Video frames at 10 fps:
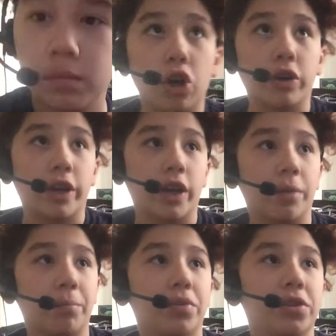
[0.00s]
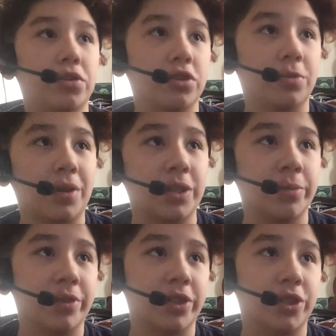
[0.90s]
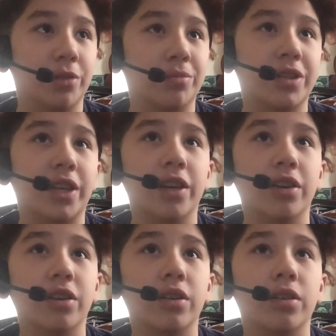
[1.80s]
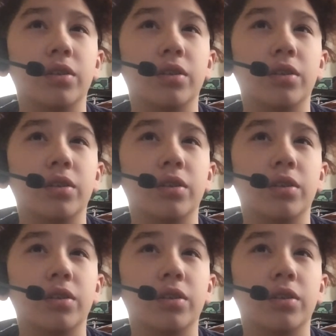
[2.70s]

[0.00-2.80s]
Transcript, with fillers: Okay, I'm pretty sure there's about to be a jump scare.